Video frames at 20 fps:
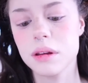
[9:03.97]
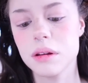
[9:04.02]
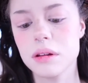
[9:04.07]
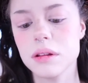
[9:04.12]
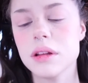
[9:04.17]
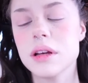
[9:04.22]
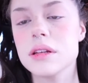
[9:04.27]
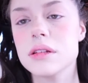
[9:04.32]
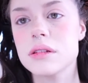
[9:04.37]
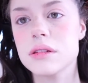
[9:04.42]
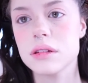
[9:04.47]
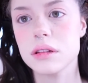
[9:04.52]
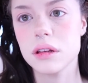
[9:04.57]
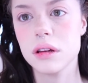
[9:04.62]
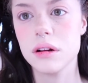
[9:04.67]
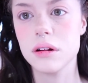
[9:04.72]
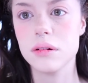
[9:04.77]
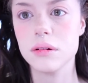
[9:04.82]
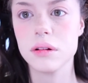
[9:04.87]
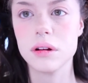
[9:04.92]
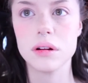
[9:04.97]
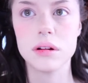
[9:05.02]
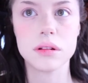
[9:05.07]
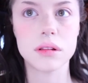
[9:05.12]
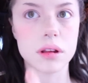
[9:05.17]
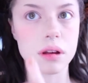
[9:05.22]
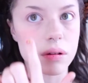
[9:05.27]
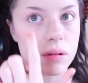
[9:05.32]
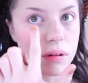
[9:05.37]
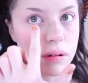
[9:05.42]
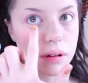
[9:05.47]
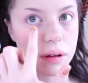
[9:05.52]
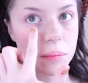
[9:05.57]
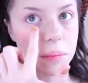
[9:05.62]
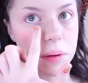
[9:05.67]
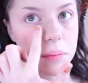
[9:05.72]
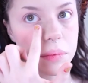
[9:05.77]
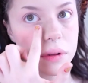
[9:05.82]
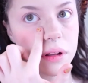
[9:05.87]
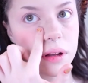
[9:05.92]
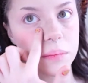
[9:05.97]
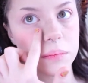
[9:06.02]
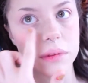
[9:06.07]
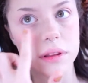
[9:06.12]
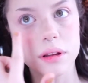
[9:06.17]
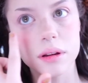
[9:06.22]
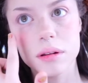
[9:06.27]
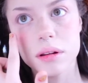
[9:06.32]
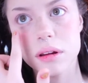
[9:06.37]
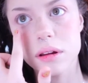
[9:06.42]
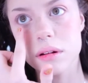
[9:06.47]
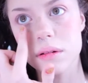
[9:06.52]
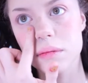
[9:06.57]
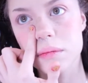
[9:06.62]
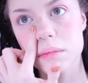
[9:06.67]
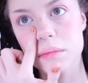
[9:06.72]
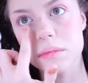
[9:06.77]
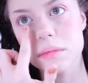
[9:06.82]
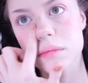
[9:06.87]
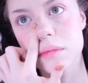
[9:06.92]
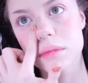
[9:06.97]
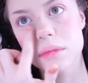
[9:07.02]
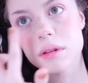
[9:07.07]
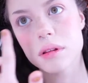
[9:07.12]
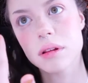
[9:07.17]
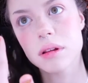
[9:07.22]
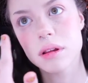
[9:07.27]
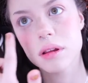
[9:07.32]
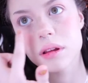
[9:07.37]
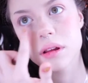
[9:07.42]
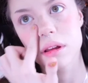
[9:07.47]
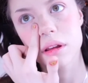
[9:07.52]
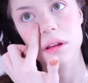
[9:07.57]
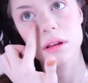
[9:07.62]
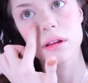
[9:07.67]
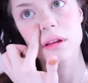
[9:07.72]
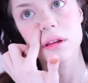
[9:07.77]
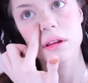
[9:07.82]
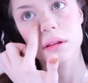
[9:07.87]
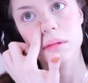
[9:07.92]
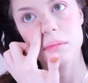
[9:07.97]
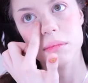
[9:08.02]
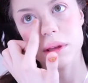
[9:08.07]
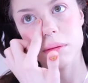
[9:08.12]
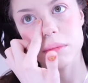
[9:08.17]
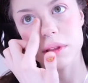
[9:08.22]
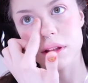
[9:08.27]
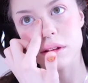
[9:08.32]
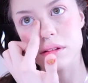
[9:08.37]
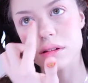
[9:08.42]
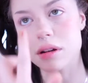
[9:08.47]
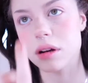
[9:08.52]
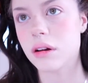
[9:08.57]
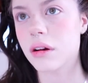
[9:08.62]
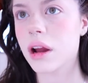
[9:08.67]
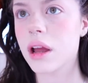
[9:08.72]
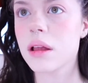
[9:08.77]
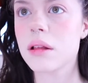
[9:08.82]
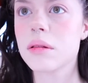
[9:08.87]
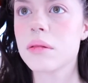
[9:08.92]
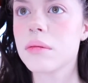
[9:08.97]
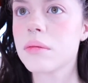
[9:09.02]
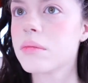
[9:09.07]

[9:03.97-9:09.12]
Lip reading: Unless, you know, you're like holding people up, then, you know, maybe that's not great.